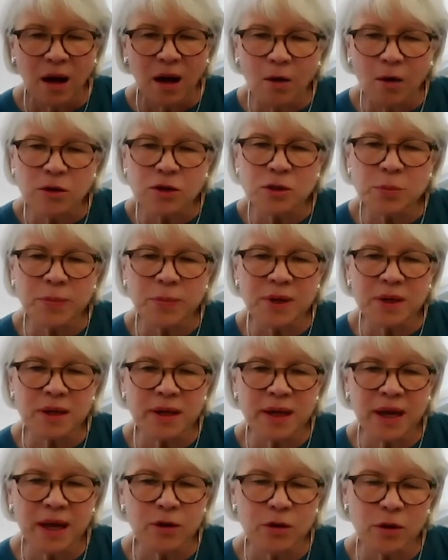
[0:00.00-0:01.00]

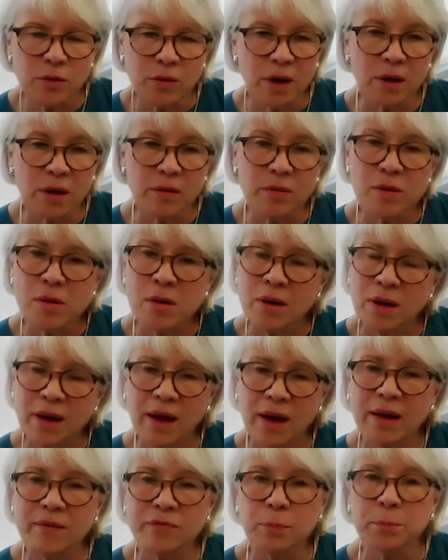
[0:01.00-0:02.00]
ultimately you're either going to
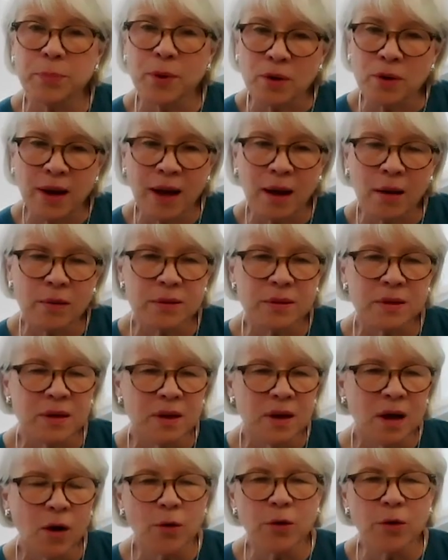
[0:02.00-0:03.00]
have burnout
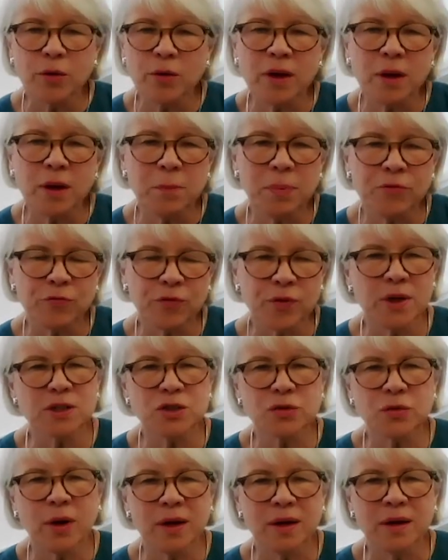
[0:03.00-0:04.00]
or you're going to be
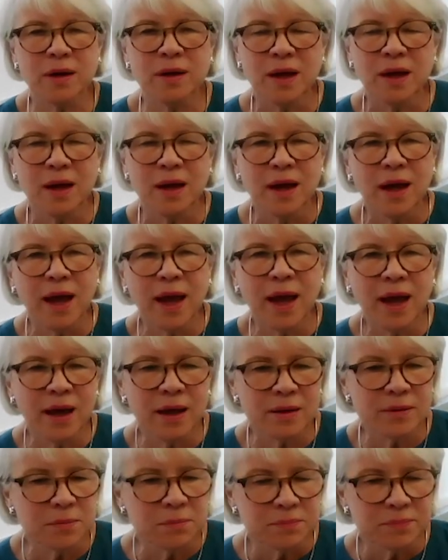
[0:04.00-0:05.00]
frustrated.
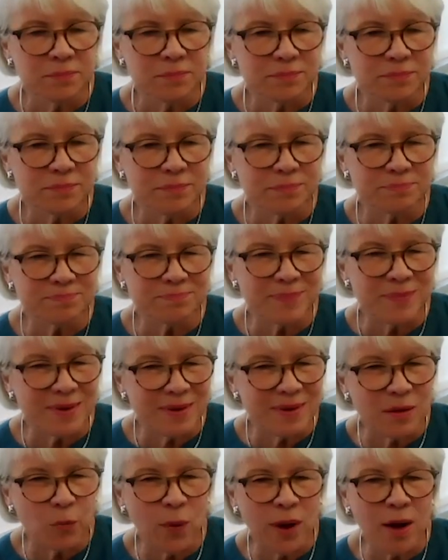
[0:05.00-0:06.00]
And
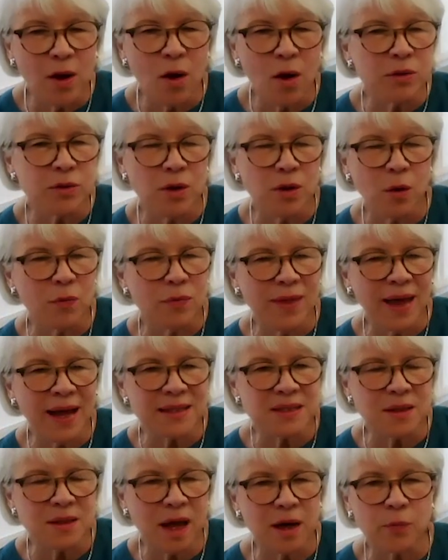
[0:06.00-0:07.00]
we all know
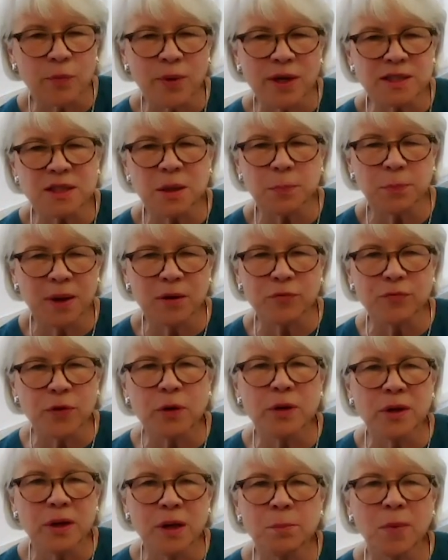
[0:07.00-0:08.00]
that's not a recipe for
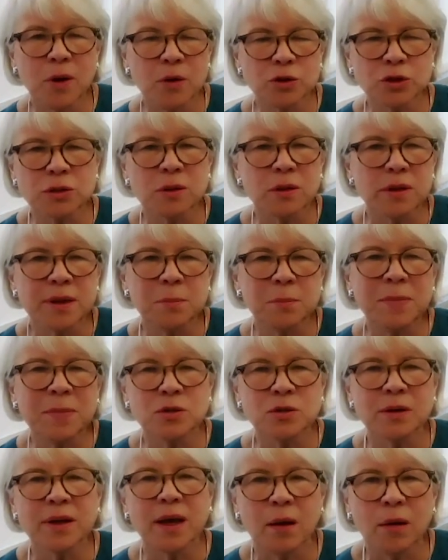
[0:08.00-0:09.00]
good emotional and
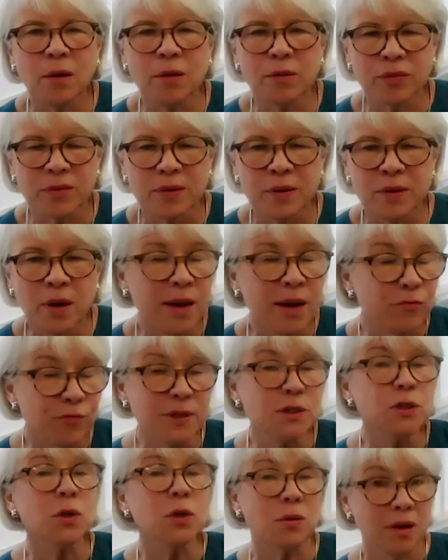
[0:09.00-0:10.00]
mental health and
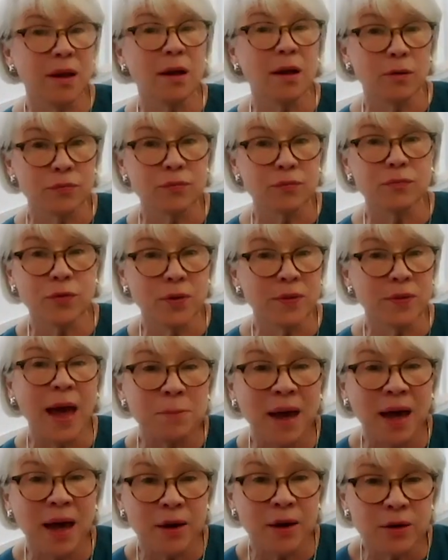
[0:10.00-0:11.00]
physical health for
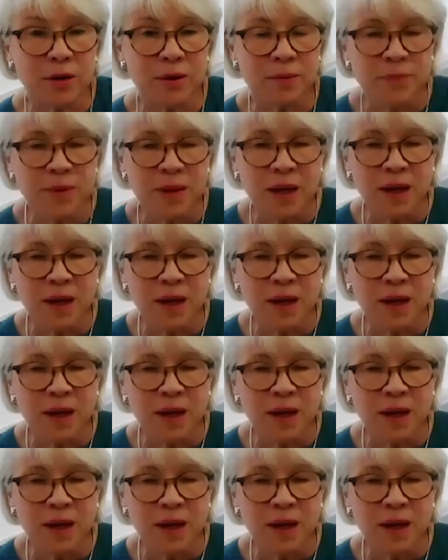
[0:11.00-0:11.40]
that matter.